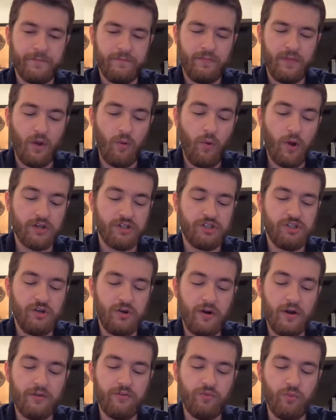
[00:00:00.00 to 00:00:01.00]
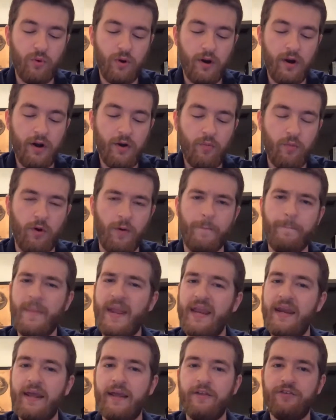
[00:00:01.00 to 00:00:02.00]
Now, what shuras were were
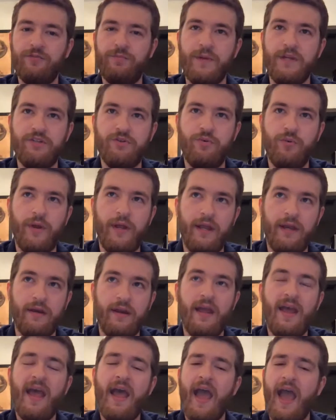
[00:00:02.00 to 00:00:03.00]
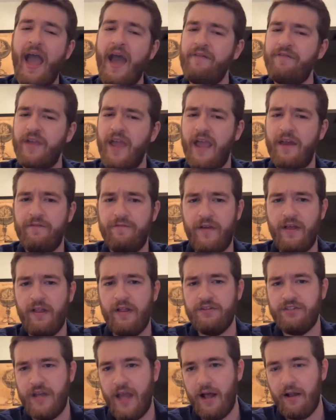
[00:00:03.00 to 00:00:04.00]
meetings between Afghan
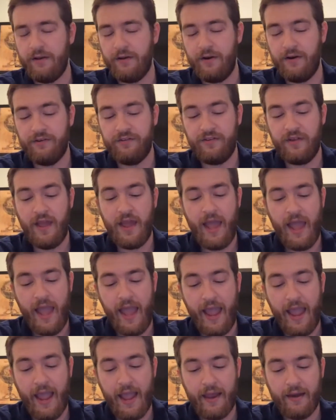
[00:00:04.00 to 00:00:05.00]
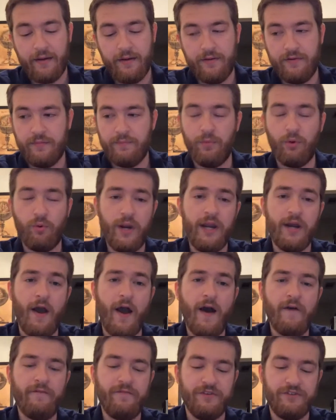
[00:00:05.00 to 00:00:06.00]
village elders and Marine
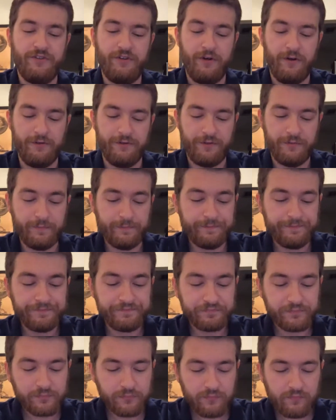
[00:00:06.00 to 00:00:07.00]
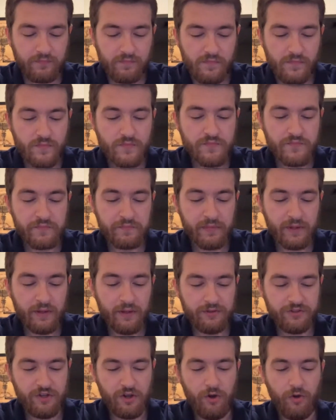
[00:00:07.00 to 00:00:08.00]
officers.
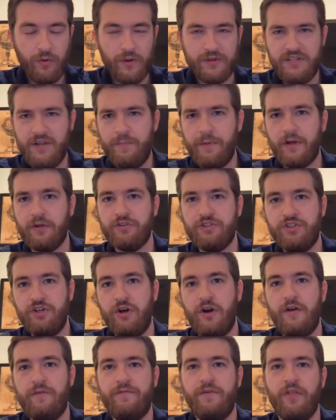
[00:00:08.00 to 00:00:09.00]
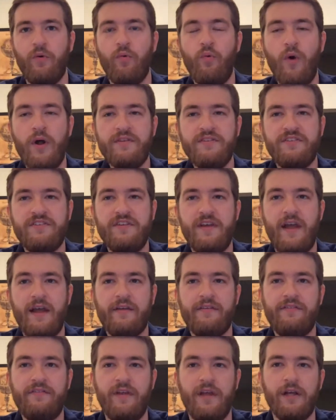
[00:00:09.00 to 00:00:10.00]
So a typical shura for the
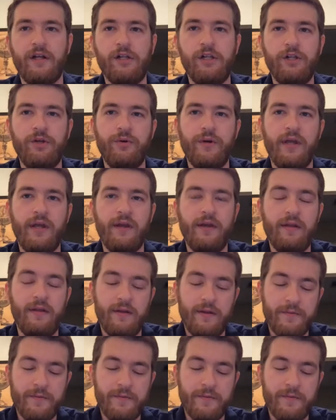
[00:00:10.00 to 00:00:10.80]
1-6 included,